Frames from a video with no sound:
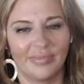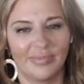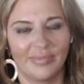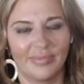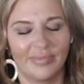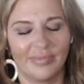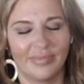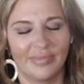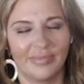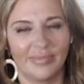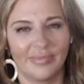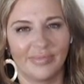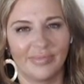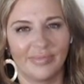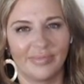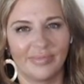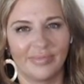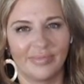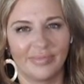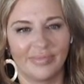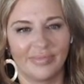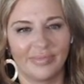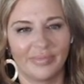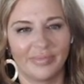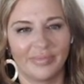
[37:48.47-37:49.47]

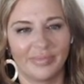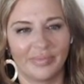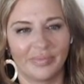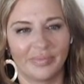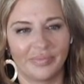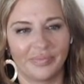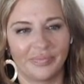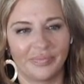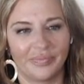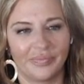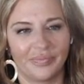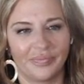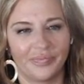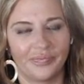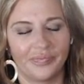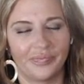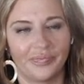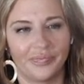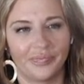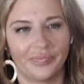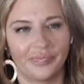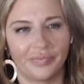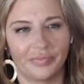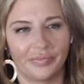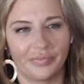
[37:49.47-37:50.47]

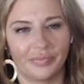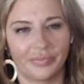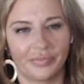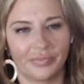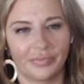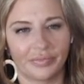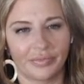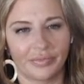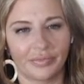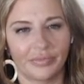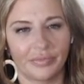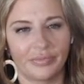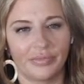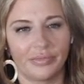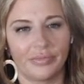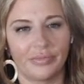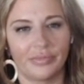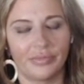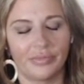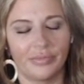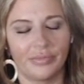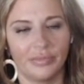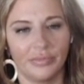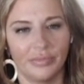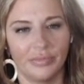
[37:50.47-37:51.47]

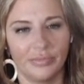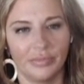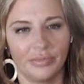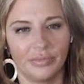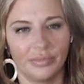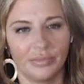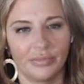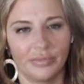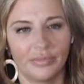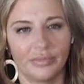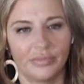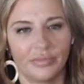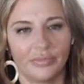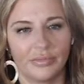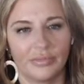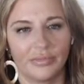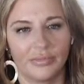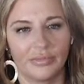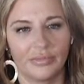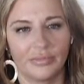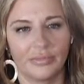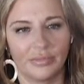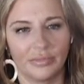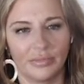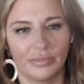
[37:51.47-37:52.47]

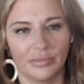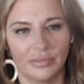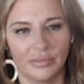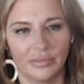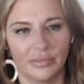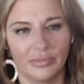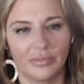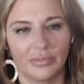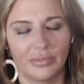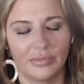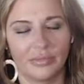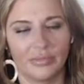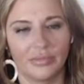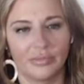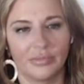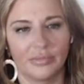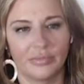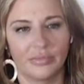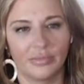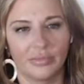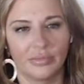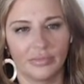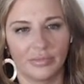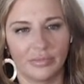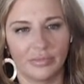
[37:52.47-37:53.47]

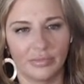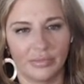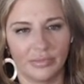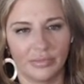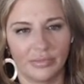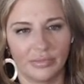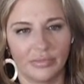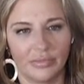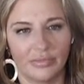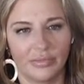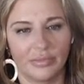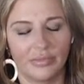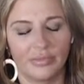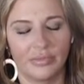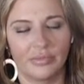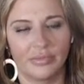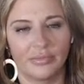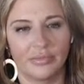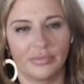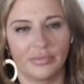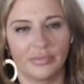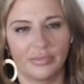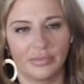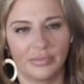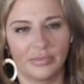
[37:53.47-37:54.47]

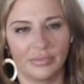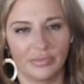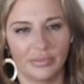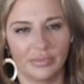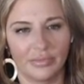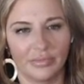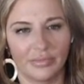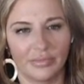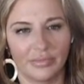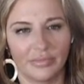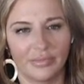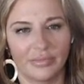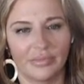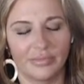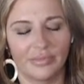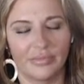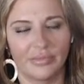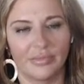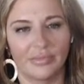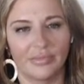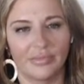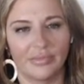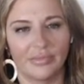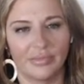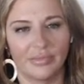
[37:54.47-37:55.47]

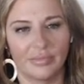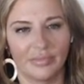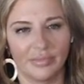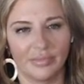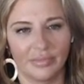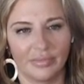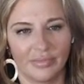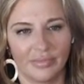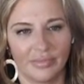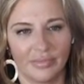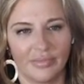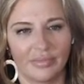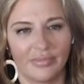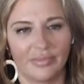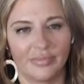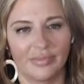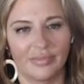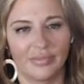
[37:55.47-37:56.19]
No words are spoken by the person on screen.